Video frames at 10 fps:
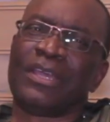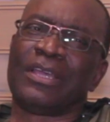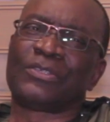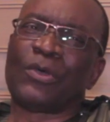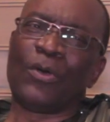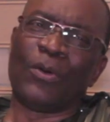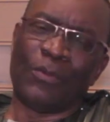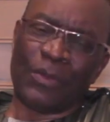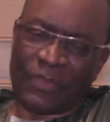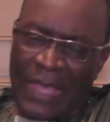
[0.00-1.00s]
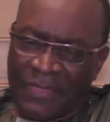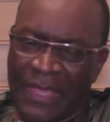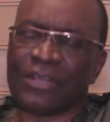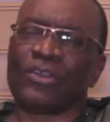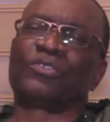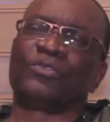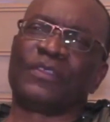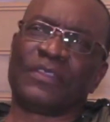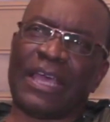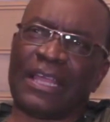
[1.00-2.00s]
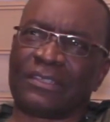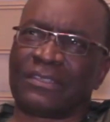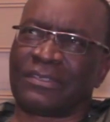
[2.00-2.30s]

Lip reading: So I thank God today that